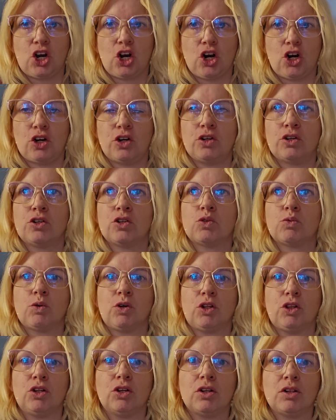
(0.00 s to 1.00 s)
curtains
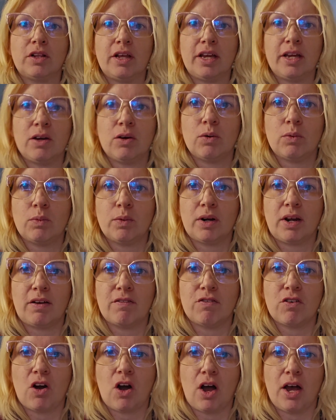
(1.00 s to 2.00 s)
will look like when
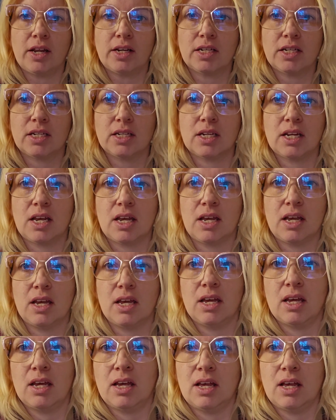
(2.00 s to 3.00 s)
I've got
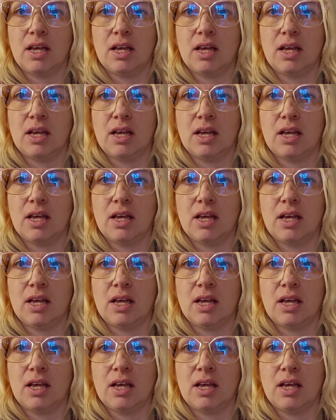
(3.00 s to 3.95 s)
them up.